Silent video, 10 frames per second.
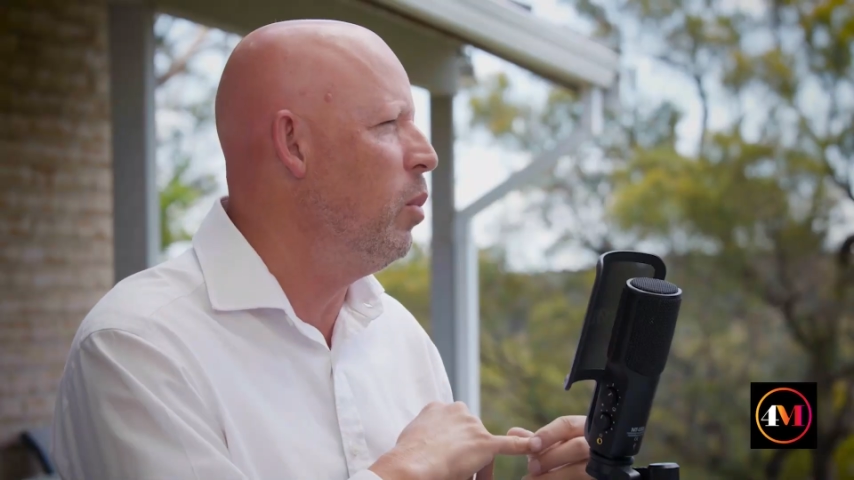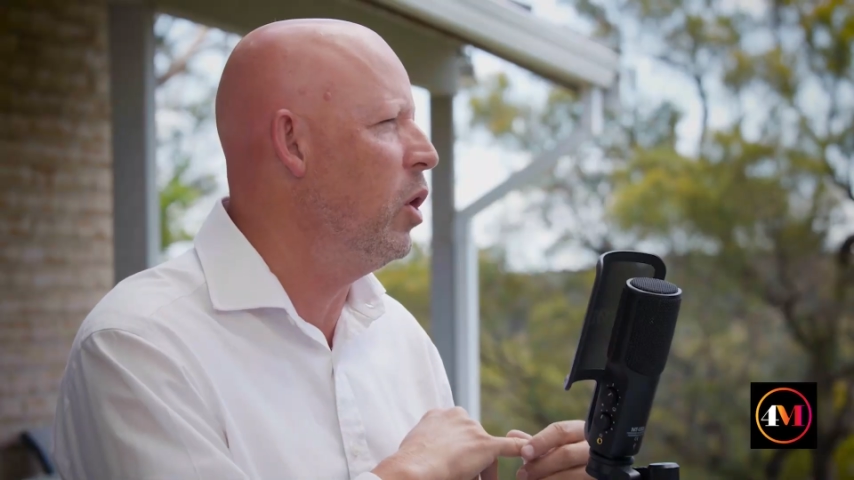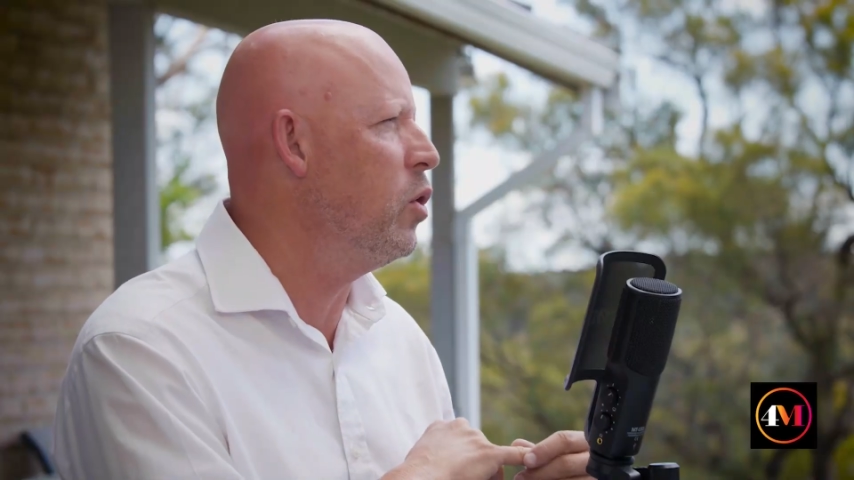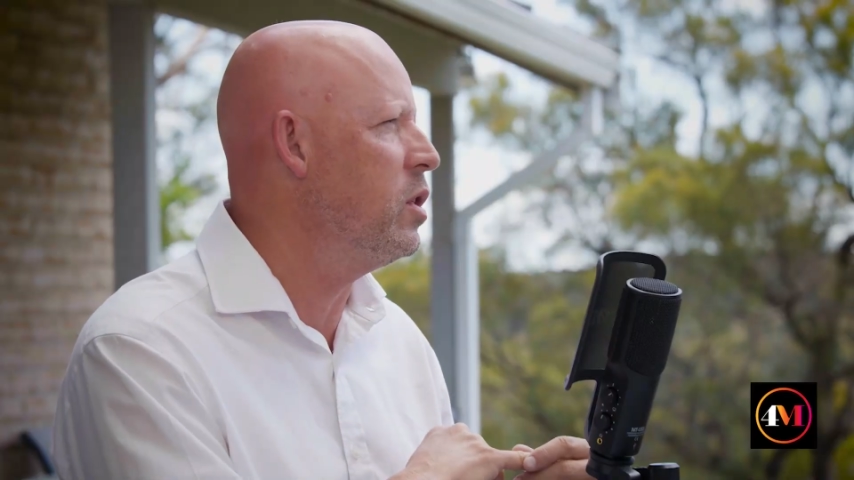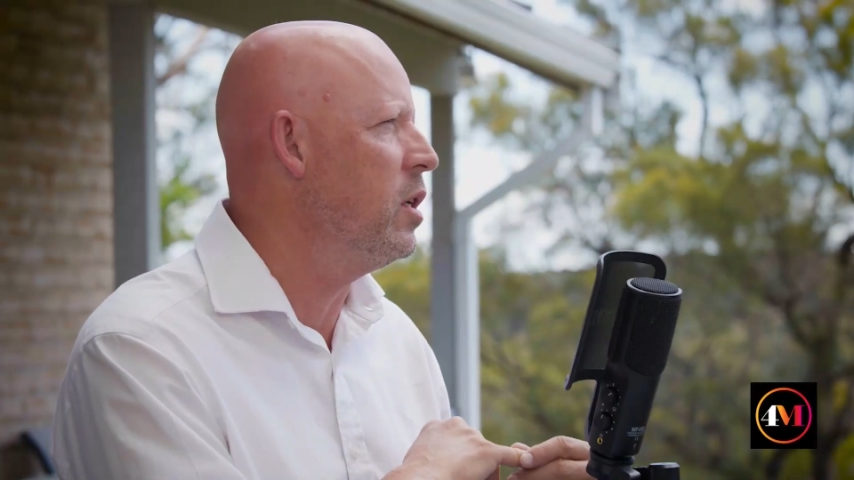
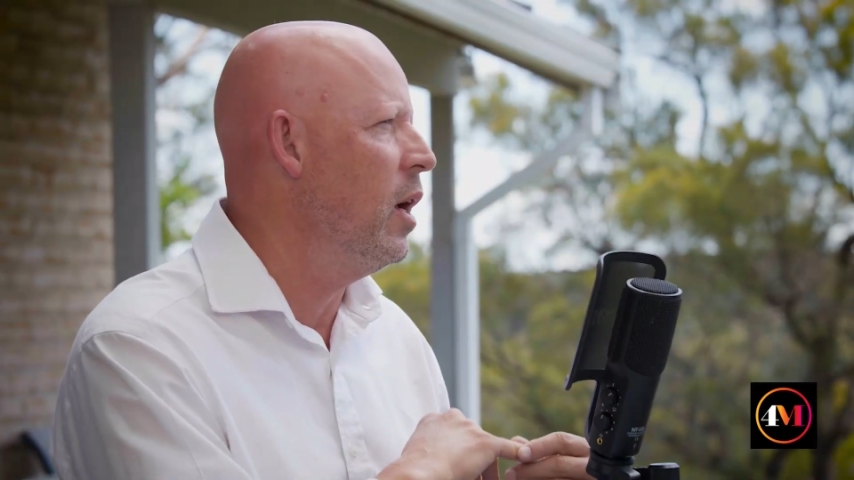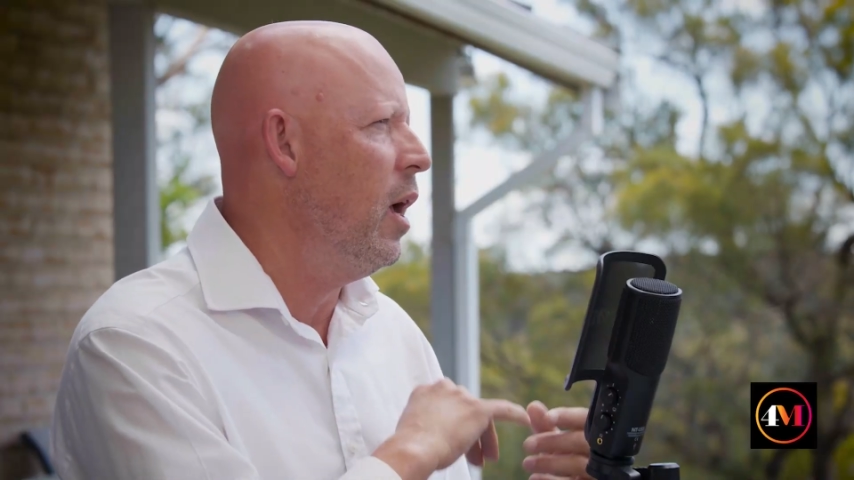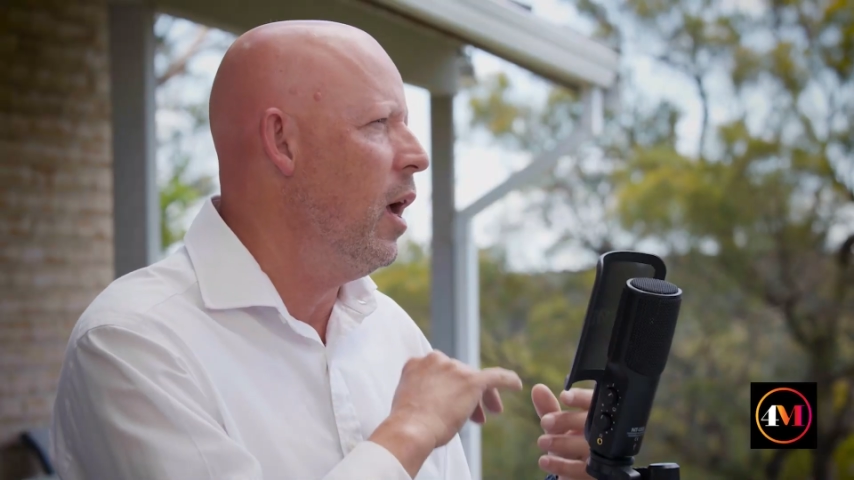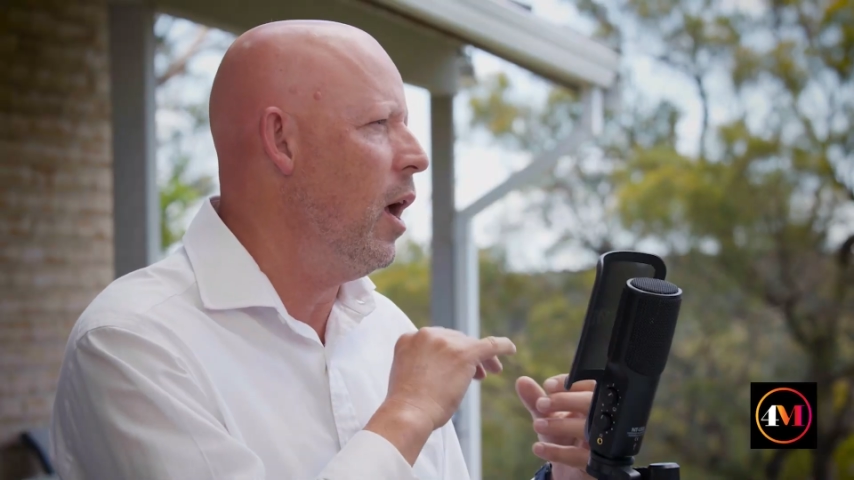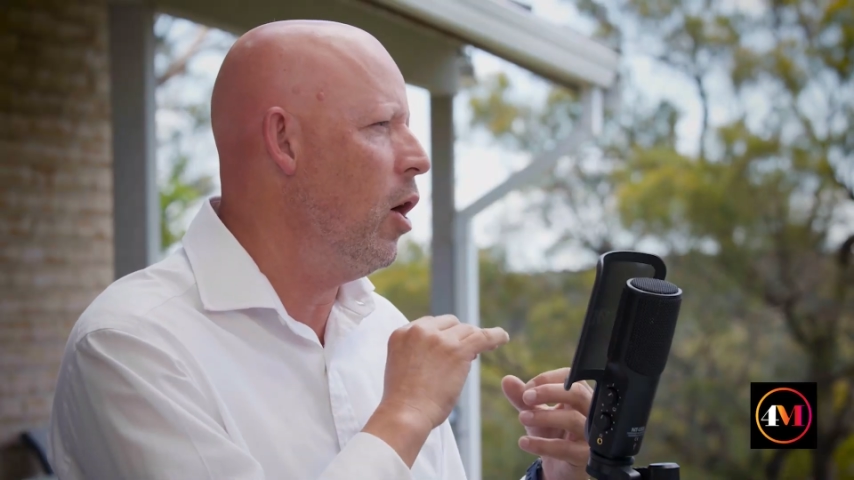because
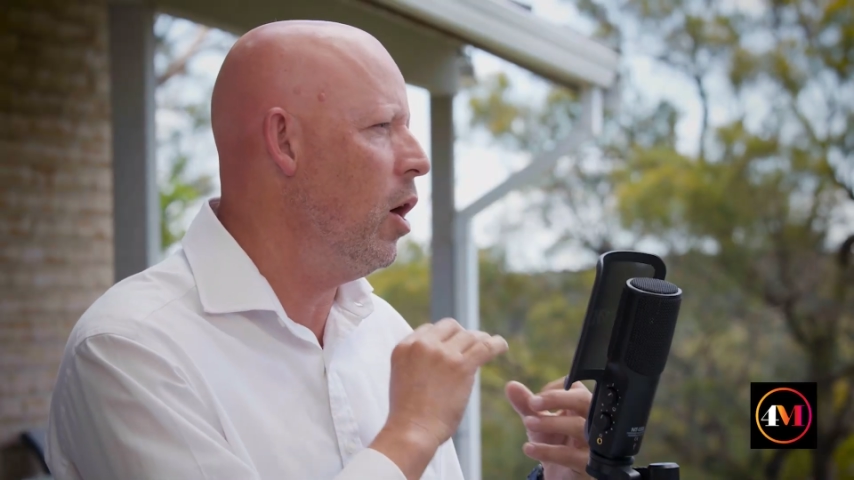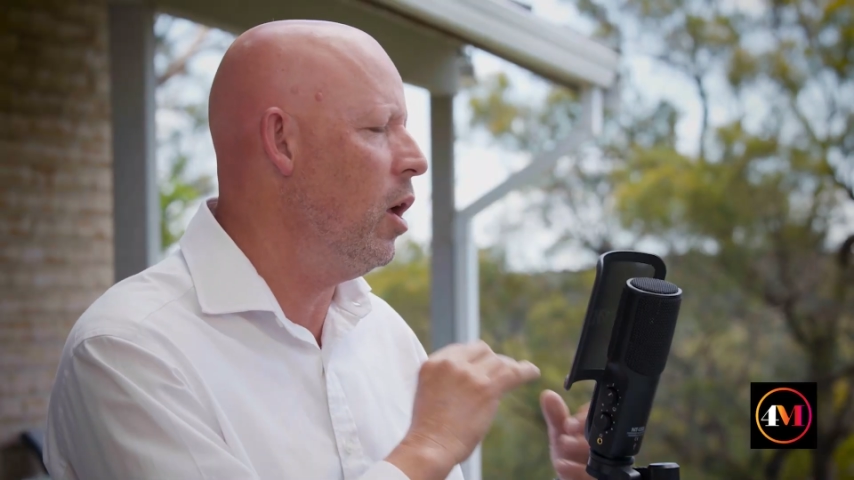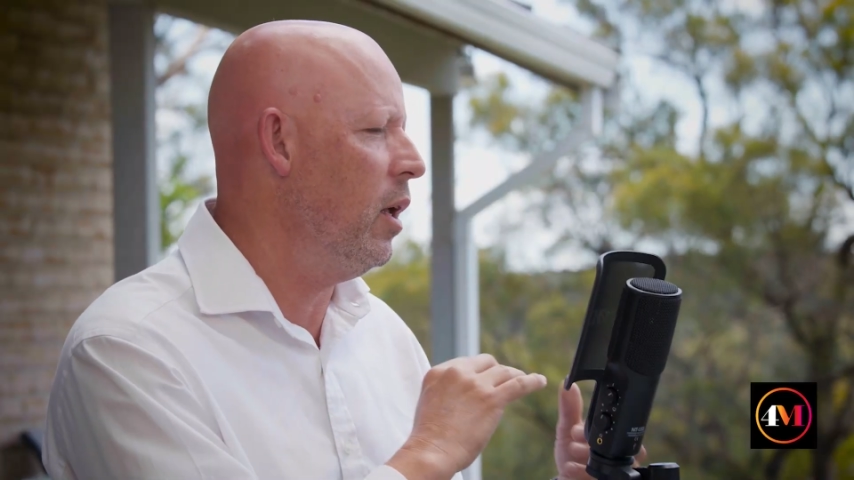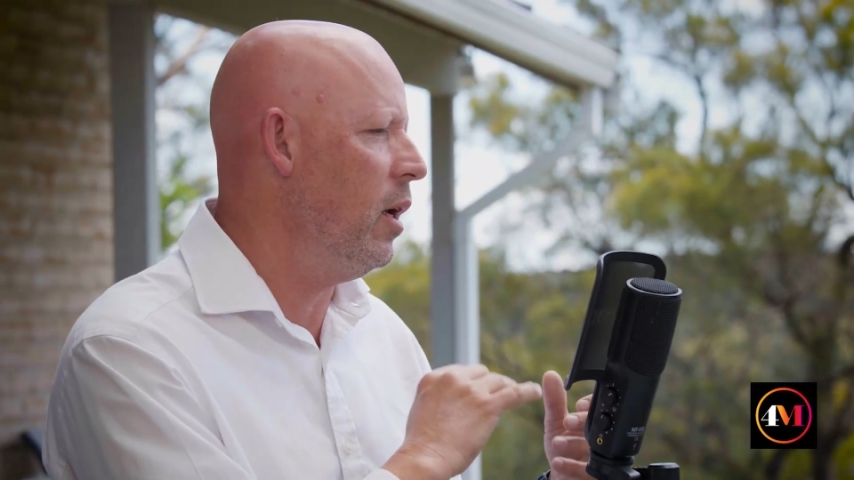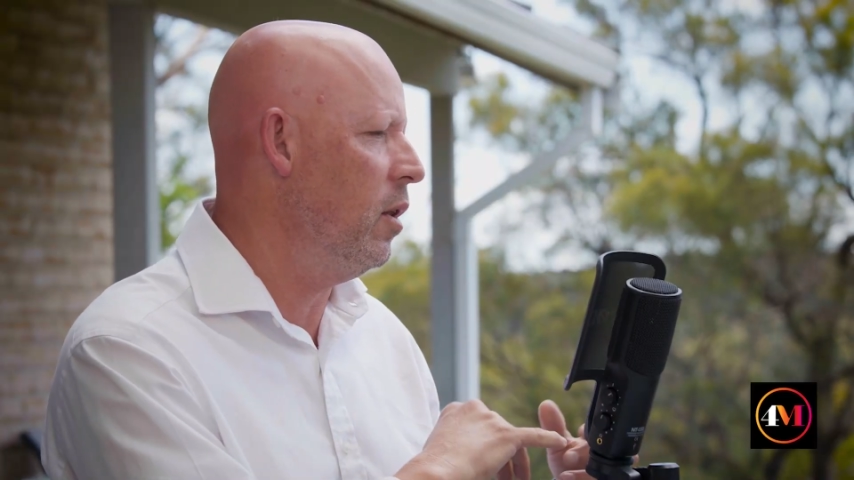
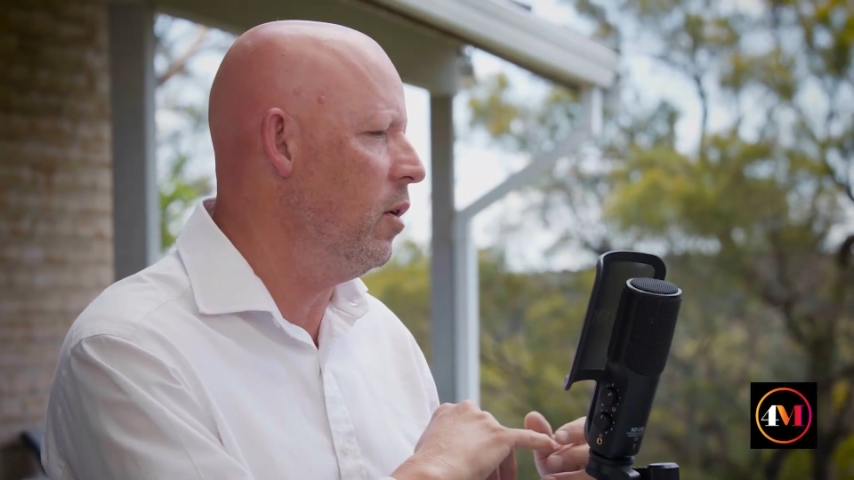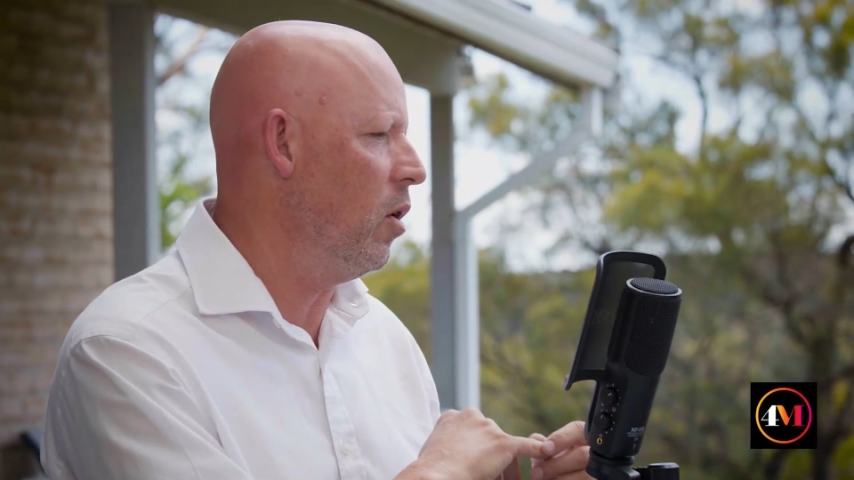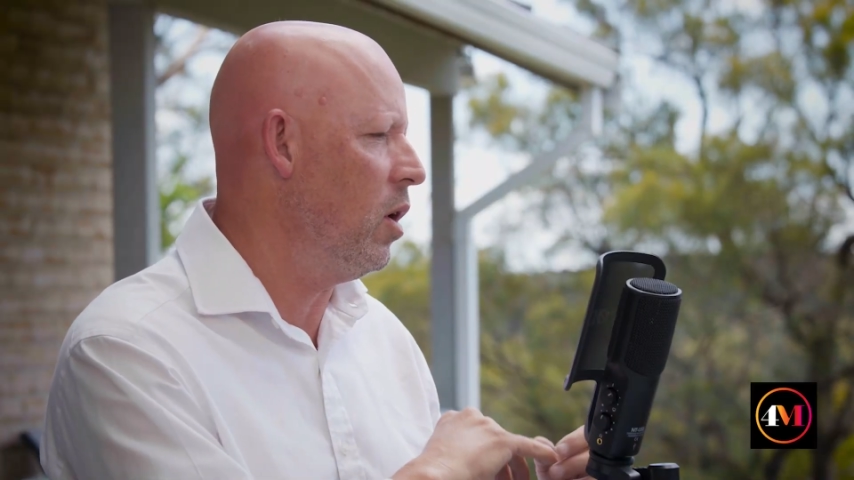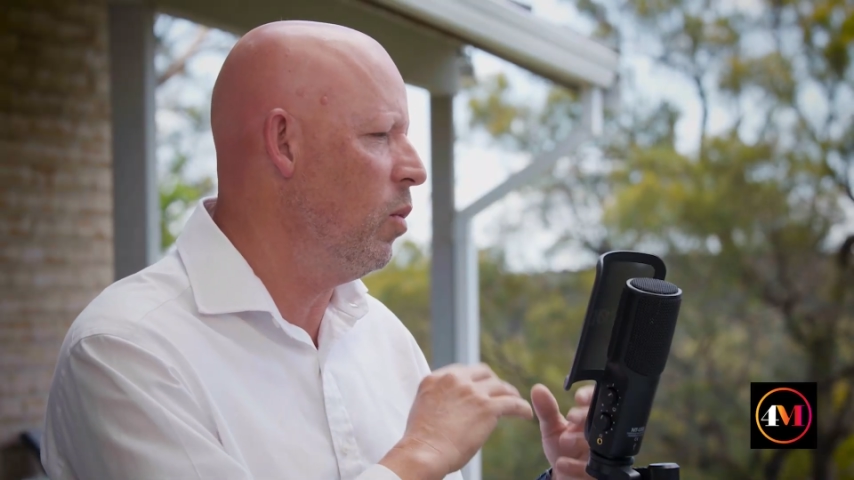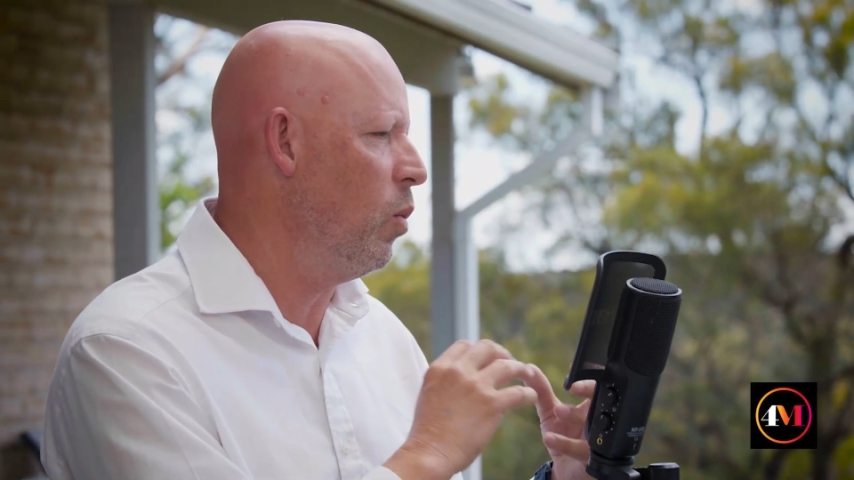early in the
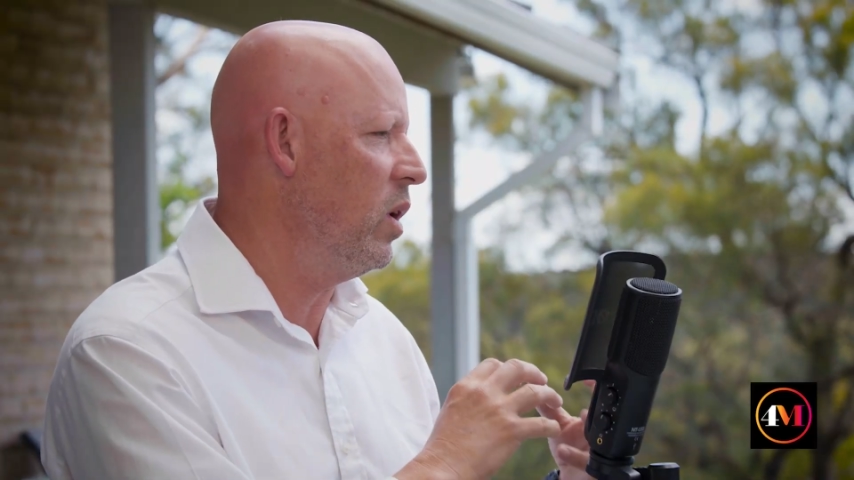document,